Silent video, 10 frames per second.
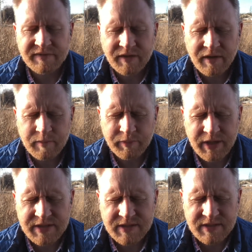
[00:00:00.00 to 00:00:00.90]
Father,
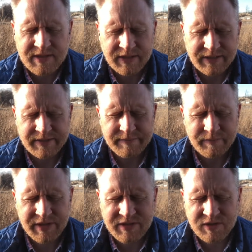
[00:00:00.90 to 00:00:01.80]
bless this time,
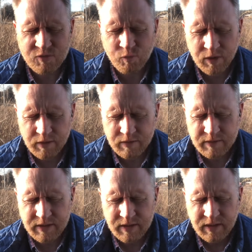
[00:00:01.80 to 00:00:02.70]
bless this word,